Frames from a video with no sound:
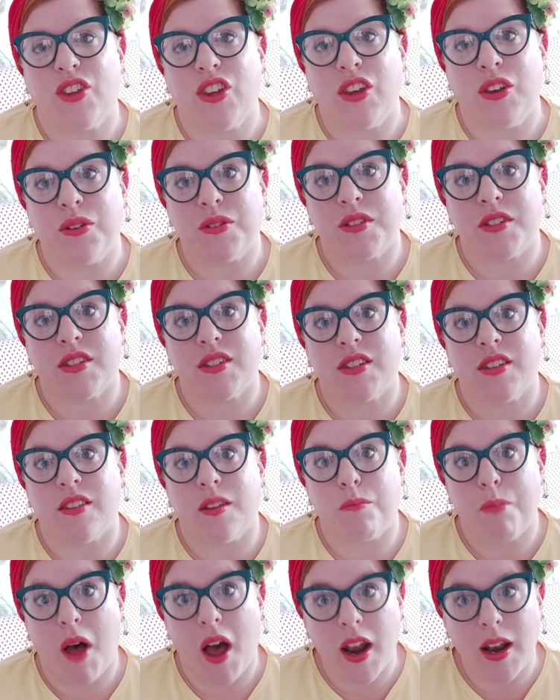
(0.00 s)
used the
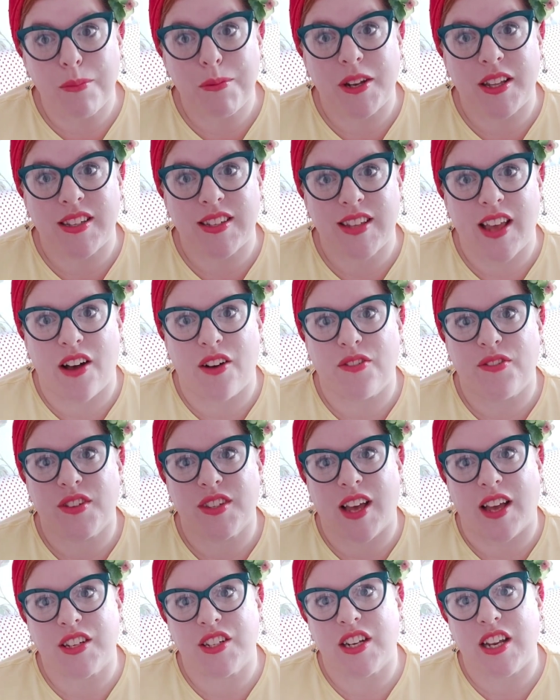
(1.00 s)
pineapple itself is
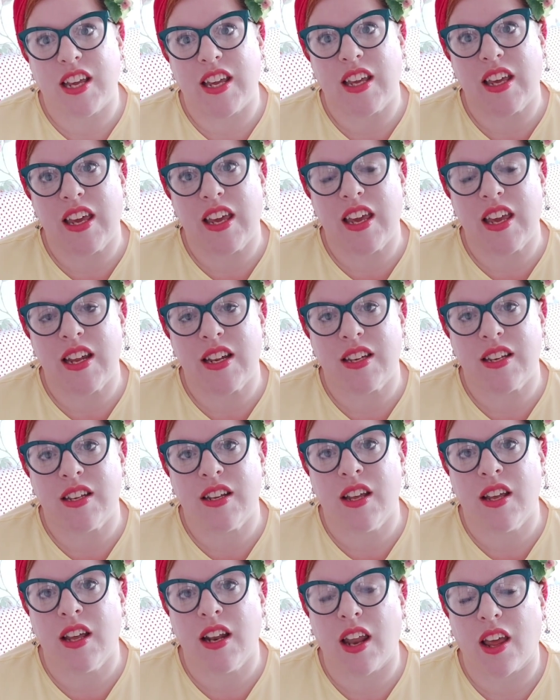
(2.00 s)
actually in
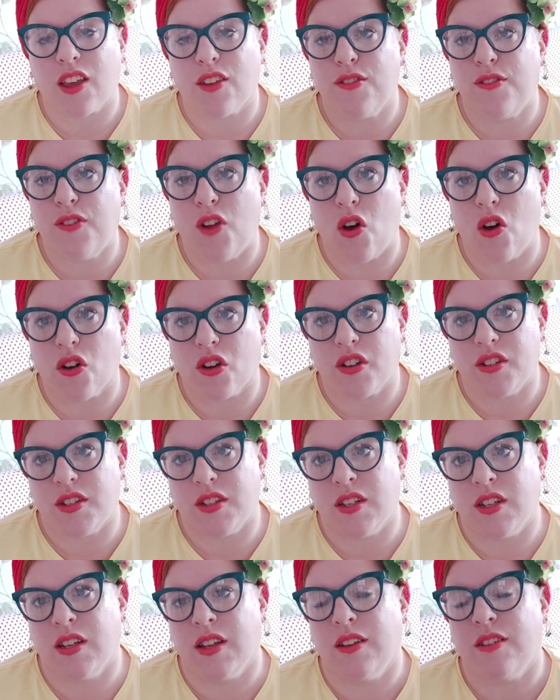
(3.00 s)
like a
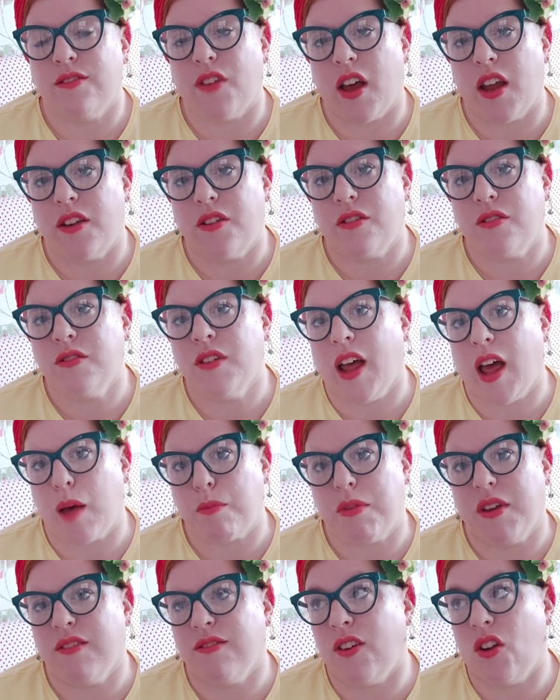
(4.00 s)
flocked vinyl,
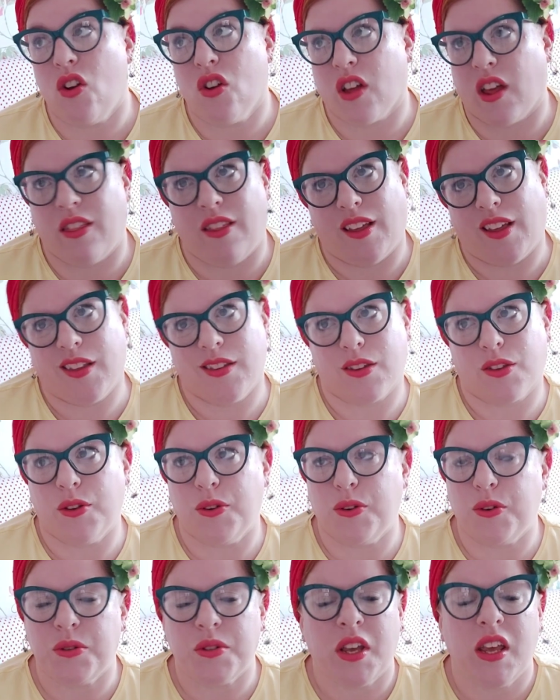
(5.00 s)
Happy Flock I think it's
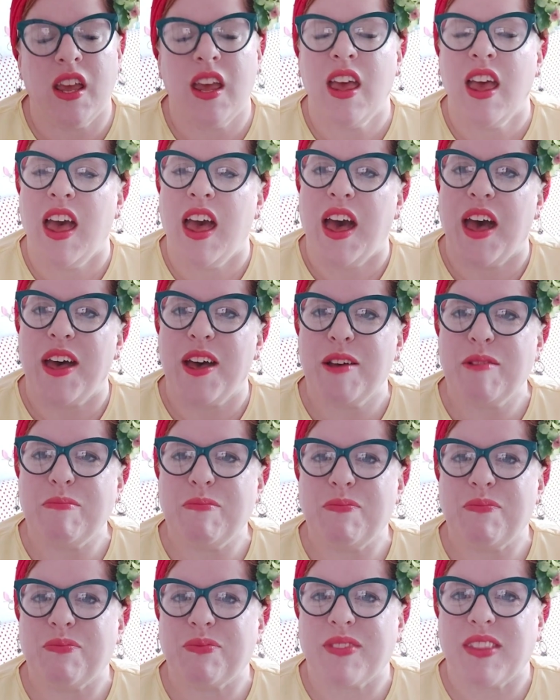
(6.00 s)
called,
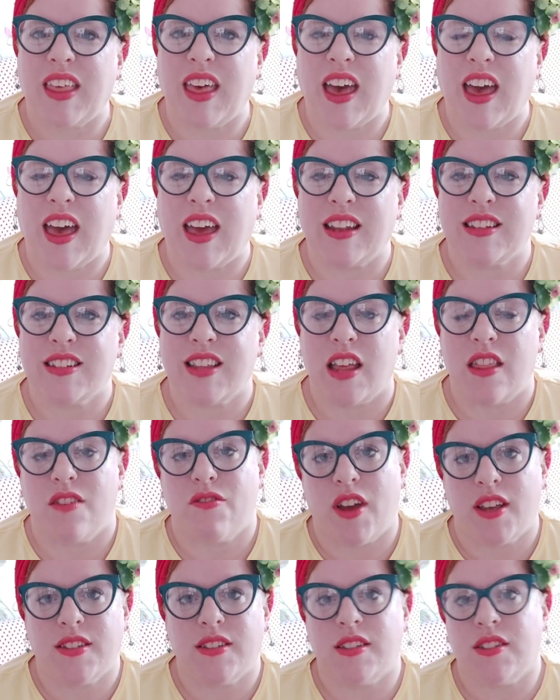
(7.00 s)
and then the
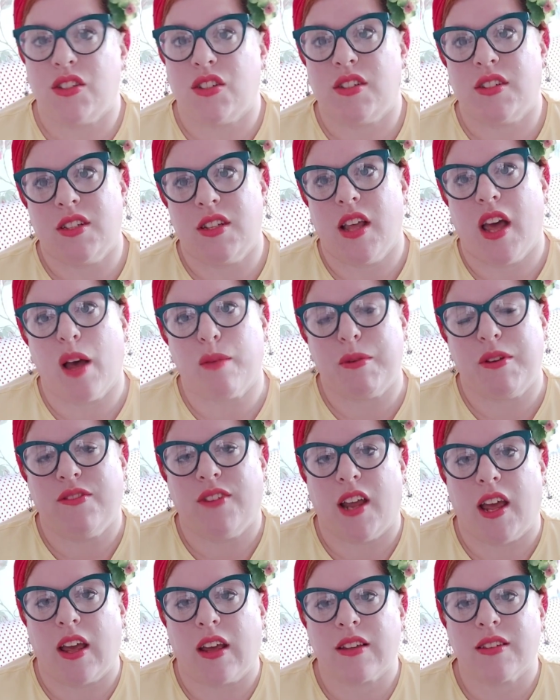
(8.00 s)
rest is just in the Happy
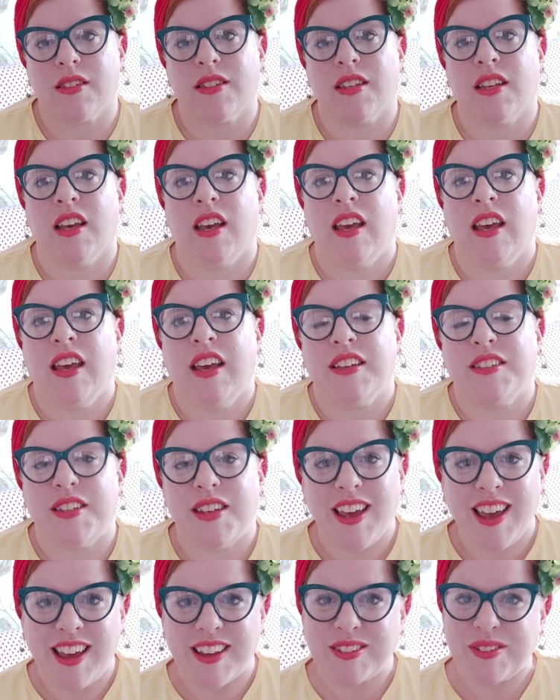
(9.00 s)
Flex. So
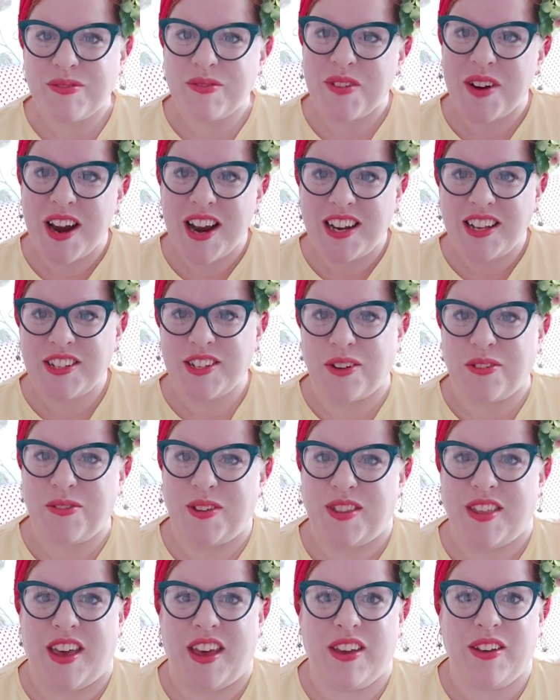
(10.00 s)
yes, I'm really chuffed
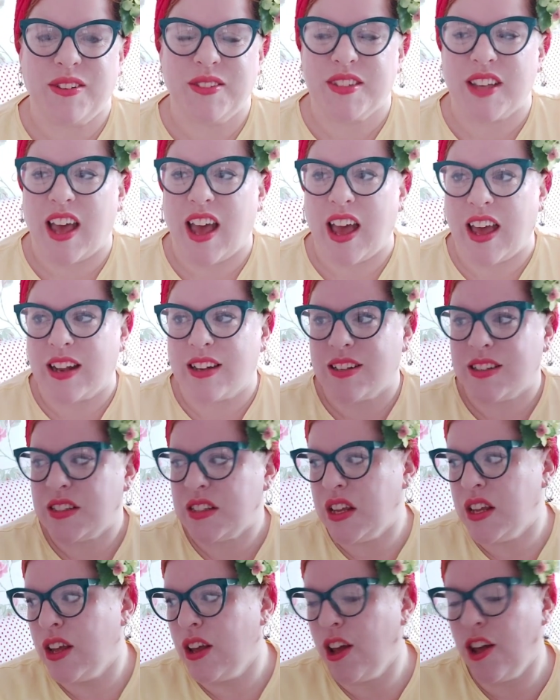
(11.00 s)
with those, and
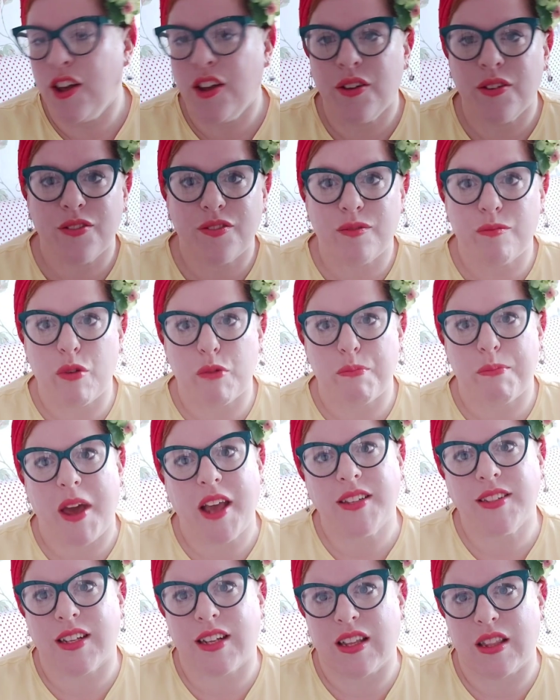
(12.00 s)

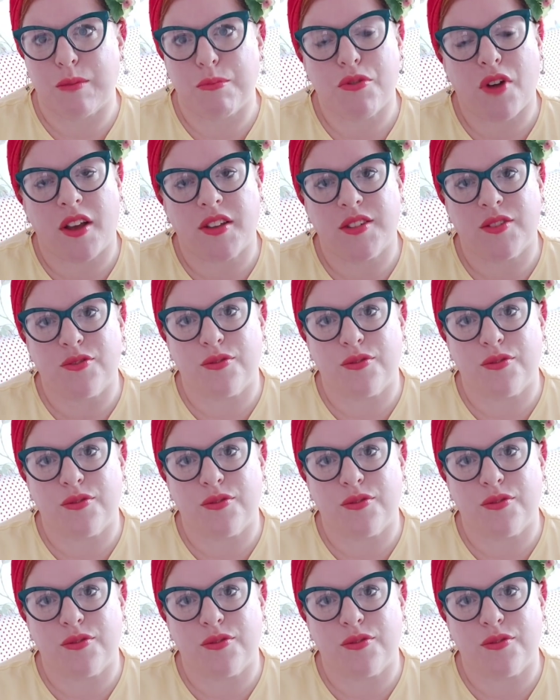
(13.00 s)
basically the price of